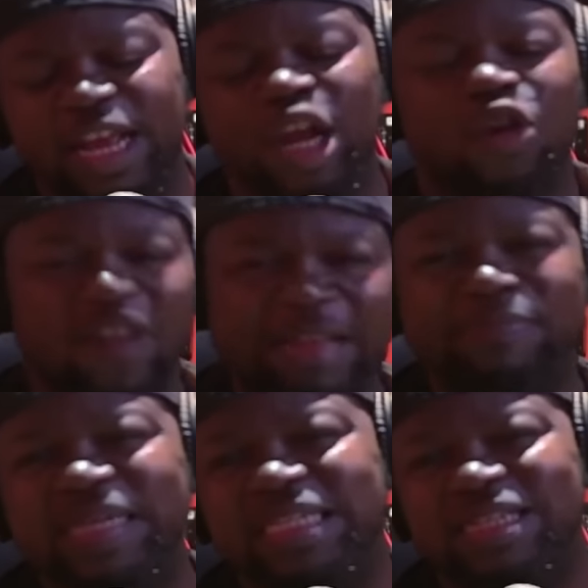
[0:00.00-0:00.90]
and
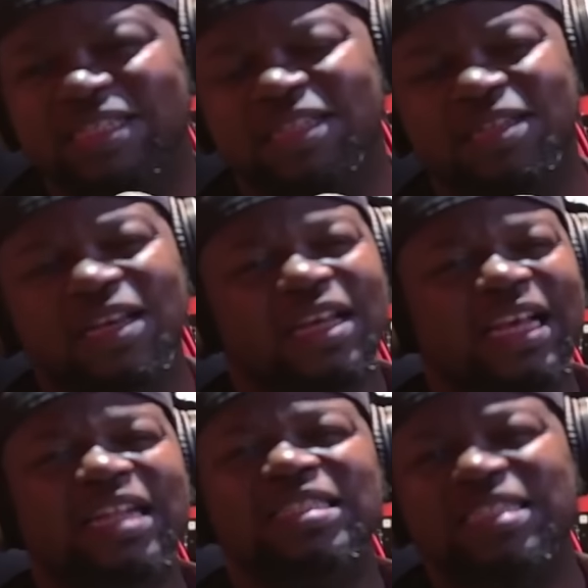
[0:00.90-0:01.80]
rapists and
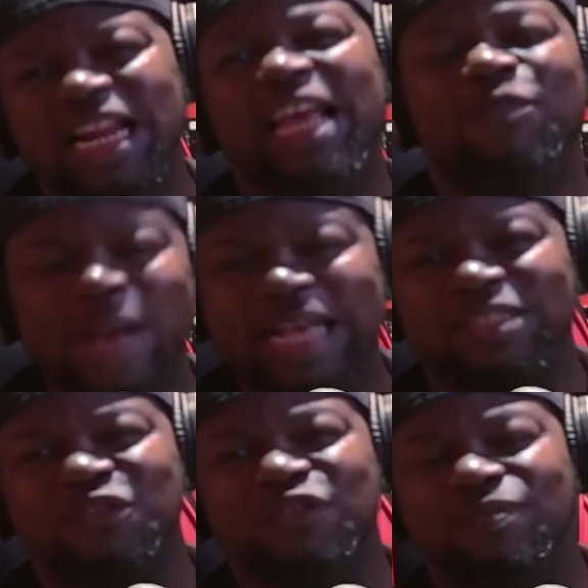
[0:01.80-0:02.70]
and slave
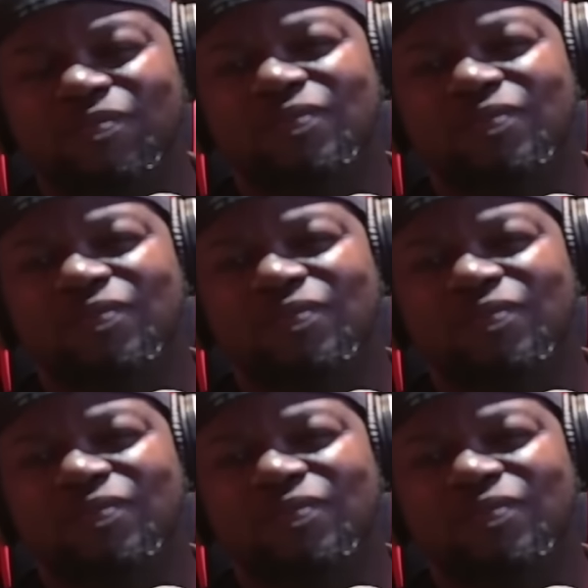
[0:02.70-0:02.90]
masters.